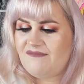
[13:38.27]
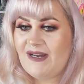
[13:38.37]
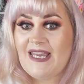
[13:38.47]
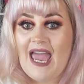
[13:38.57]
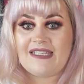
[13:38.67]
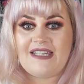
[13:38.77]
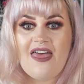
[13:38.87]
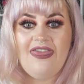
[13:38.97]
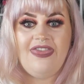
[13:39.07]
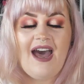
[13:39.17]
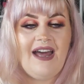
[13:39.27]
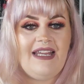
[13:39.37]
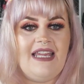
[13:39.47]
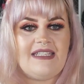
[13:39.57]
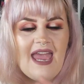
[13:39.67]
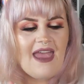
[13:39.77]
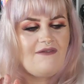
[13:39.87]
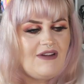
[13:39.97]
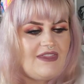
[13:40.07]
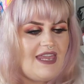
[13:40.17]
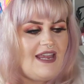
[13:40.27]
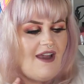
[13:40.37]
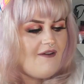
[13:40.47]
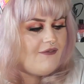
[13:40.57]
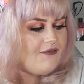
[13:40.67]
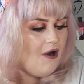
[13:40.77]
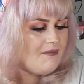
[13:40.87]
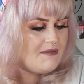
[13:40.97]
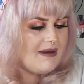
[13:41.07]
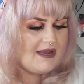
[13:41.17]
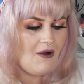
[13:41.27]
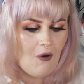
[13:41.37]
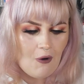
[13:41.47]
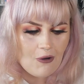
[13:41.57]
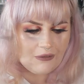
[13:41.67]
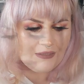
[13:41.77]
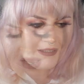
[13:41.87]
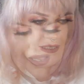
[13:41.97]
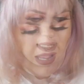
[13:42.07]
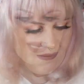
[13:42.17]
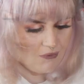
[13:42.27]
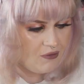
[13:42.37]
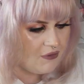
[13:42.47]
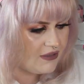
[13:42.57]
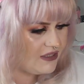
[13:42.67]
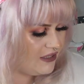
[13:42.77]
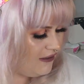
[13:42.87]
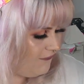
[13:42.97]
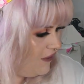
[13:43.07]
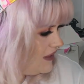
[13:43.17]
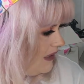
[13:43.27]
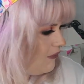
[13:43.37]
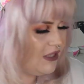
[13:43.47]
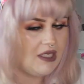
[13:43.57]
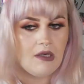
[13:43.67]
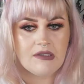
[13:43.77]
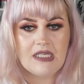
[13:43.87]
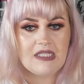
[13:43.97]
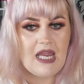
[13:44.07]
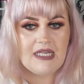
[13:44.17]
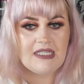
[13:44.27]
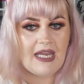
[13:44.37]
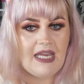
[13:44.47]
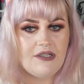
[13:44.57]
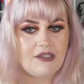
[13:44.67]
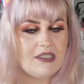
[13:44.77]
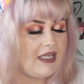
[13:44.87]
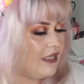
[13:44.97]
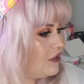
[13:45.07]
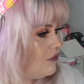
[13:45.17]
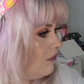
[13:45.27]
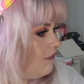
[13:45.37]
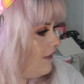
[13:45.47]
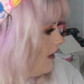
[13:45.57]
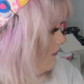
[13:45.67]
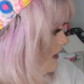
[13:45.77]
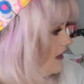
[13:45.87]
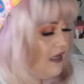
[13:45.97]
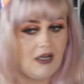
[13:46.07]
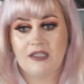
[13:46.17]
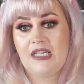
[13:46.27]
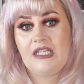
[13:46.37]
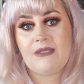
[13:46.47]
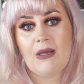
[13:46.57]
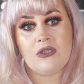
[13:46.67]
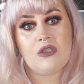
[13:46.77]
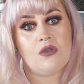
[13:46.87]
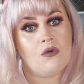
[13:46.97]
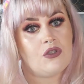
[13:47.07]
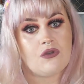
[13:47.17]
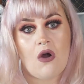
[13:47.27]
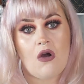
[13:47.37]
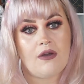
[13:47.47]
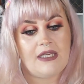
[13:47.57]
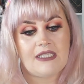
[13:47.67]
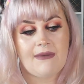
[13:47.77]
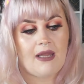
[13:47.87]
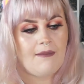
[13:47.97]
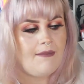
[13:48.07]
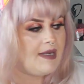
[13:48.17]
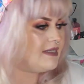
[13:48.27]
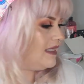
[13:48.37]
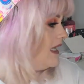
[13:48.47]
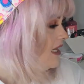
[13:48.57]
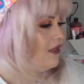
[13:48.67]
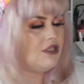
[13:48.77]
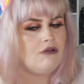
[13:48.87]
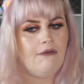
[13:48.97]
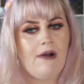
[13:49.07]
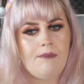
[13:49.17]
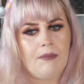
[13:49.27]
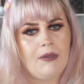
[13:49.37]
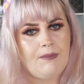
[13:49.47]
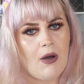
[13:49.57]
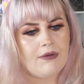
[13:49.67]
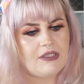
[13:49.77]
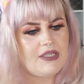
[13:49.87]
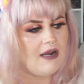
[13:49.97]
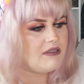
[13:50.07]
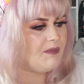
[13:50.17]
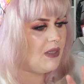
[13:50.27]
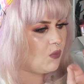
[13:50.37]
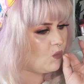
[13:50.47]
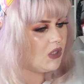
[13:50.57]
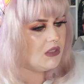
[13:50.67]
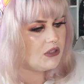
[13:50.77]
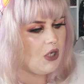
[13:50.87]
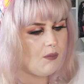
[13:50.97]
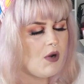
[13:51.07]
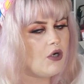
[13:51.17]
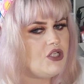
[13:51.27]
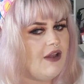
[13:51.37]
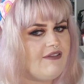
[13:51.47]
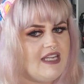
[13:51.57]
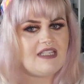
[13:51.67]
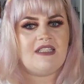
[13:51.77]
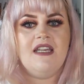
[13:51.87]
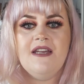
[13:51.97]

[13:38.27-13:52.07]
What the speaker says: But yes, that is everything from my haul. The first thing I'm going to use is that Angels of Light and Snow Fairy, because they smell so strong. They smell amazing. The Snow Fairy Bubbly Bar this year has been top-notch, chef kiss.